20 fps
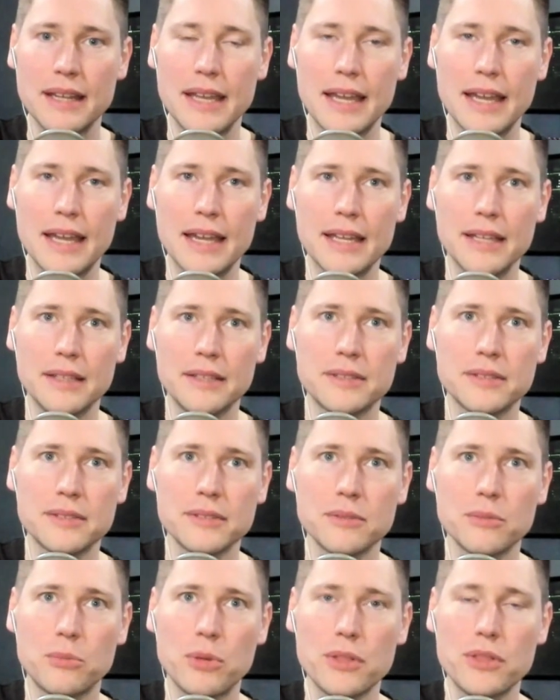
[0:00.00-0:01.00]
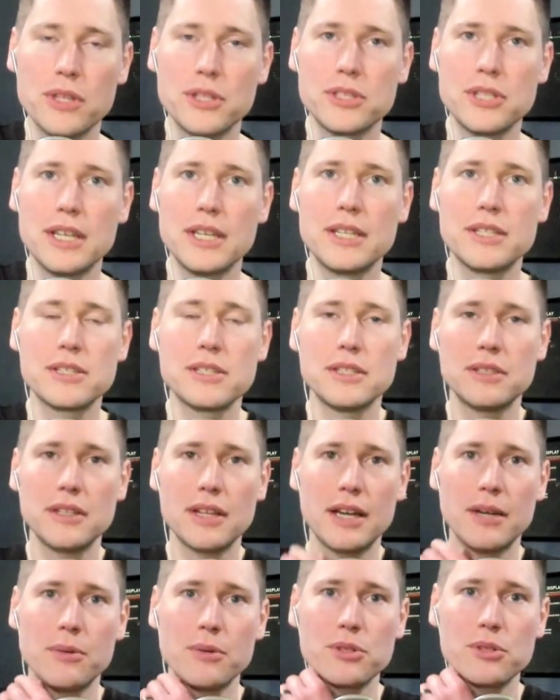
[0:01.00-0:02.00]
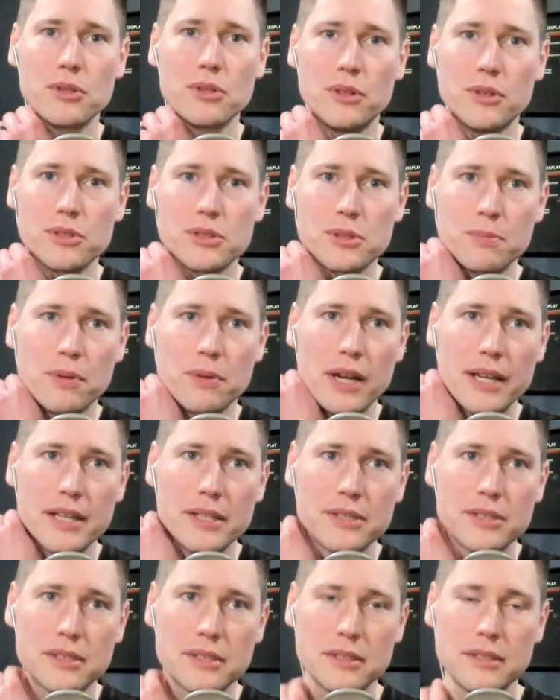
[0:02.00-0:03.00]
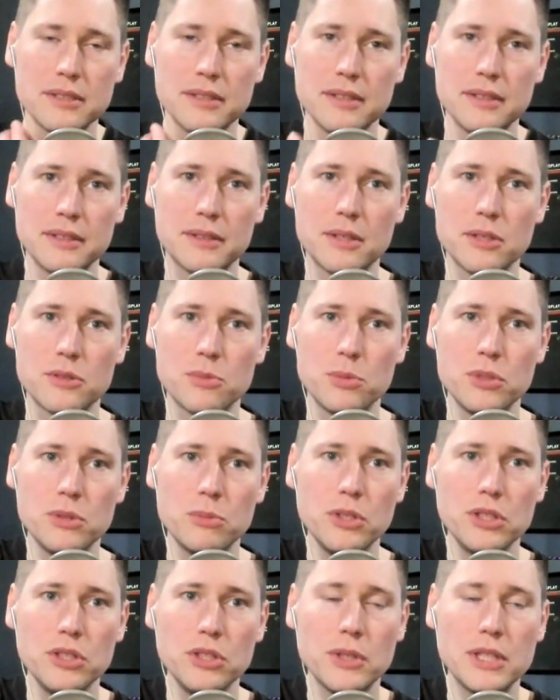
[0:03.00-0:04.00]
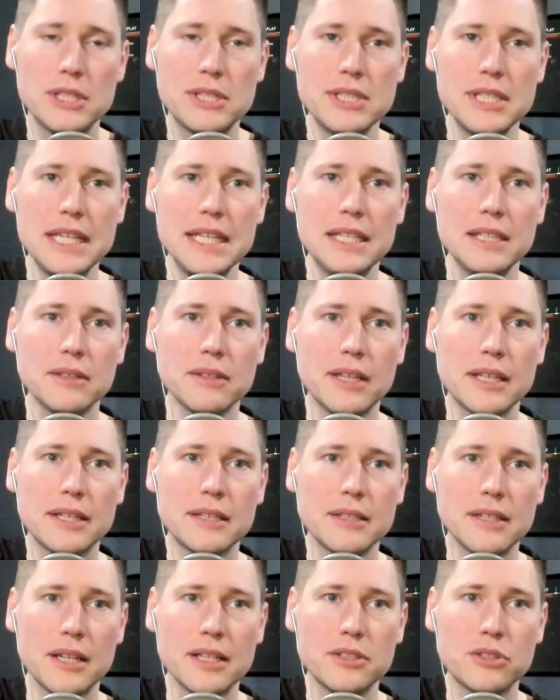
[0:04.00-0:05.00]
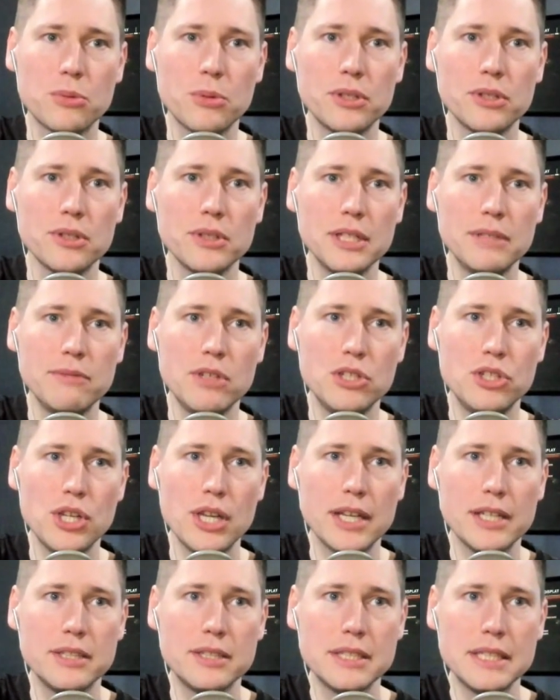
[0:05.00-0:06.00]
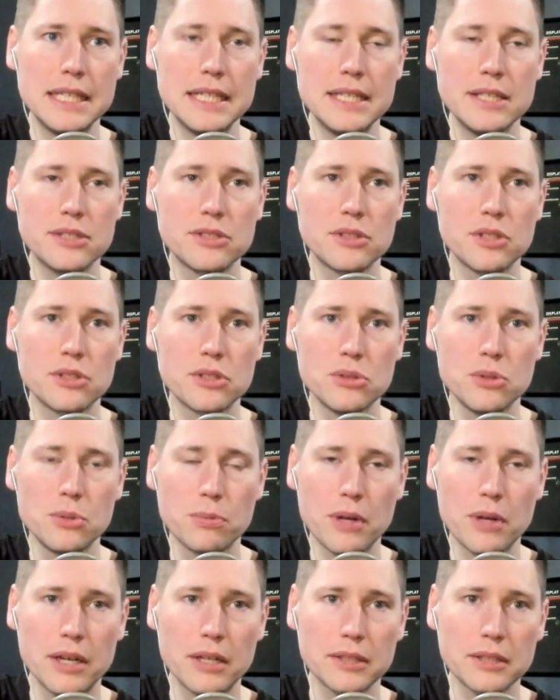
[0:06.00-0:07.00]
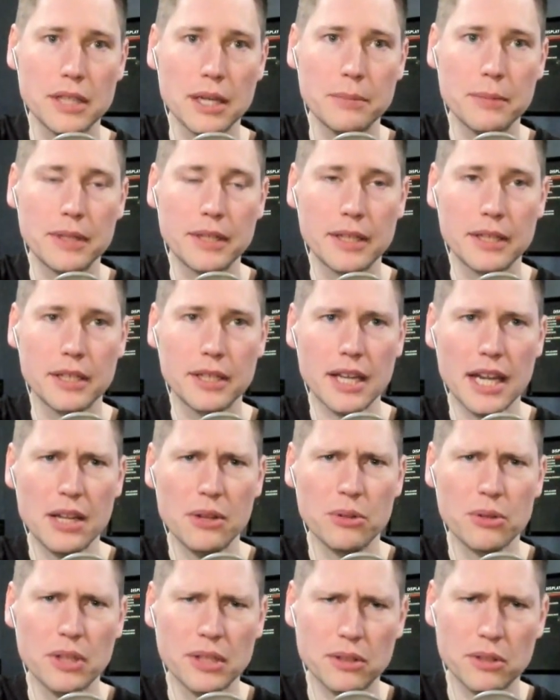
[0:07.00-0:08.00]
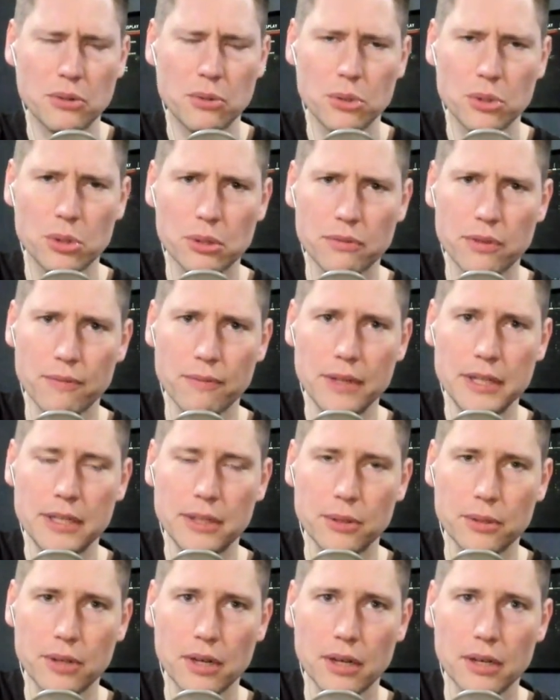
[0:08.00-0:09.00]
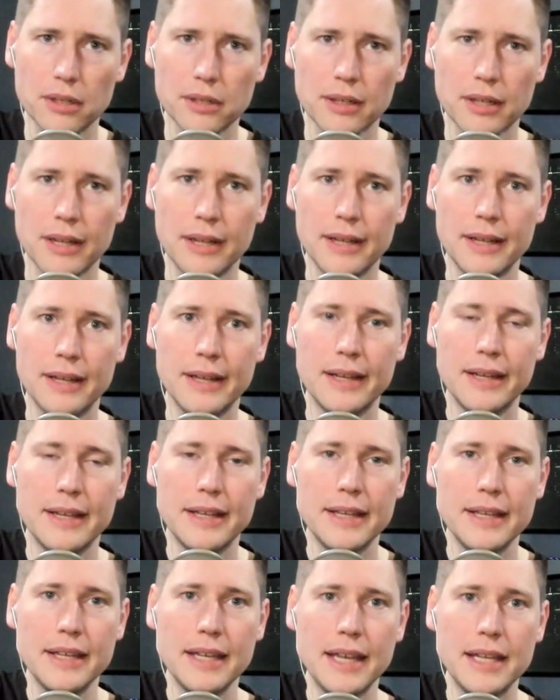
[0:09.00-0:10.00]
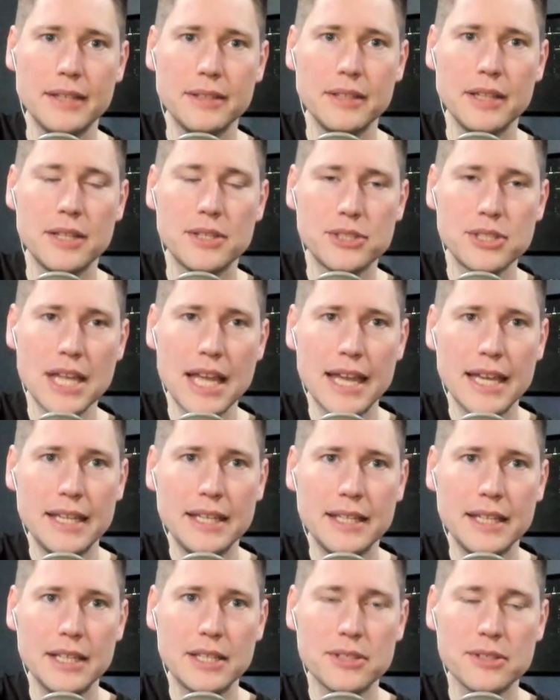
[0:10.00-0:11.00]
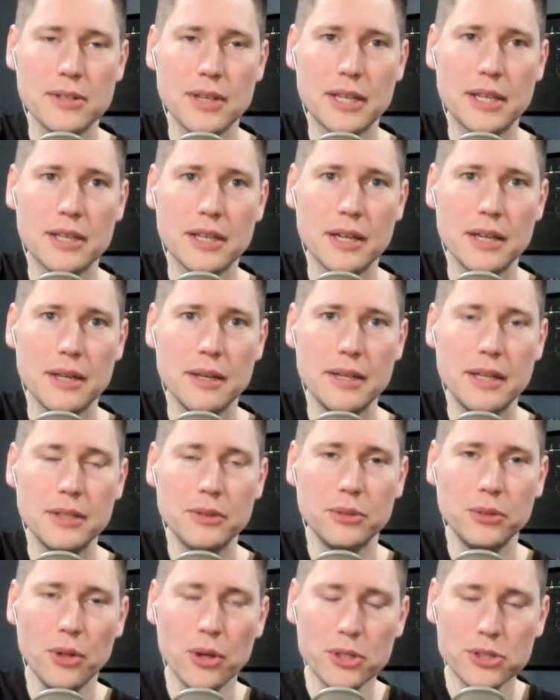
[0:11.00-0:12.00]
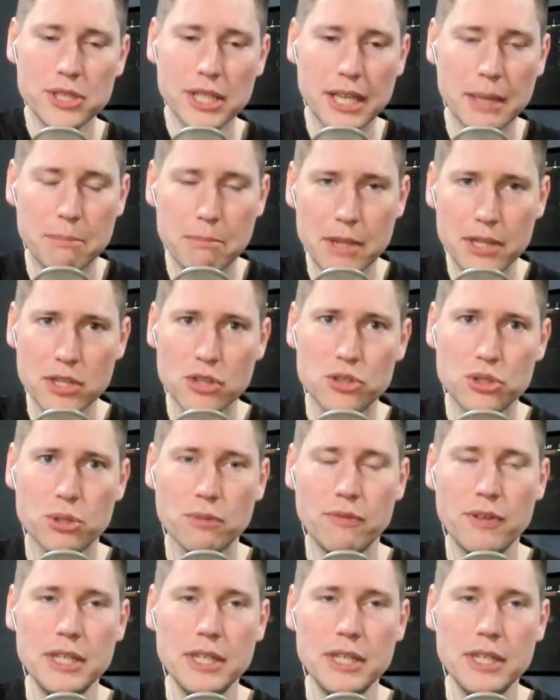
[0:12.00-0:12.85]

And what this is, and I was a little surprised because we we had seen like on Twitter, EVGA had teased this new product coming, and it kind of looked like the corner of a video card. And instead, it's like it looks like a miniature